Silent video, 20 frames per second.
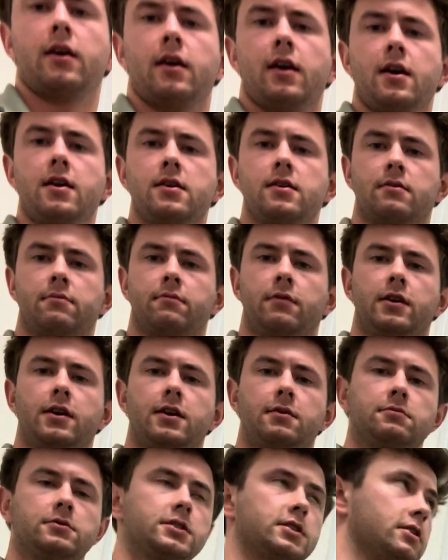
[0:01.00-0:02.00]
Hey, my
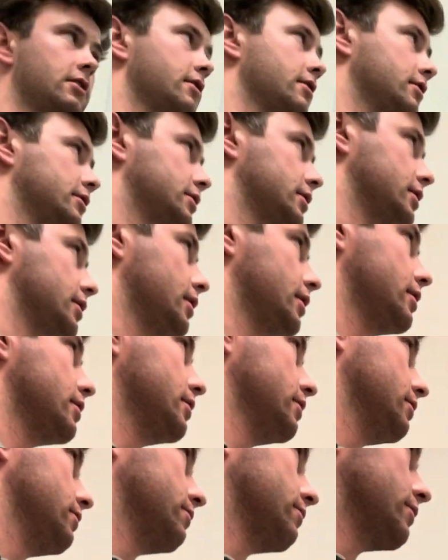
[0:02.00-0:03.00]
name is Jared.
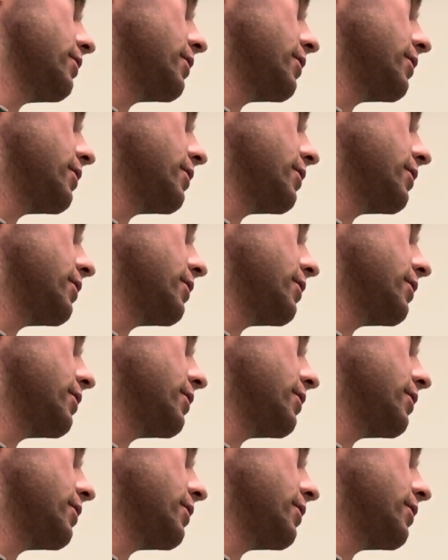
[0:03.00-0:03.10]
Today we're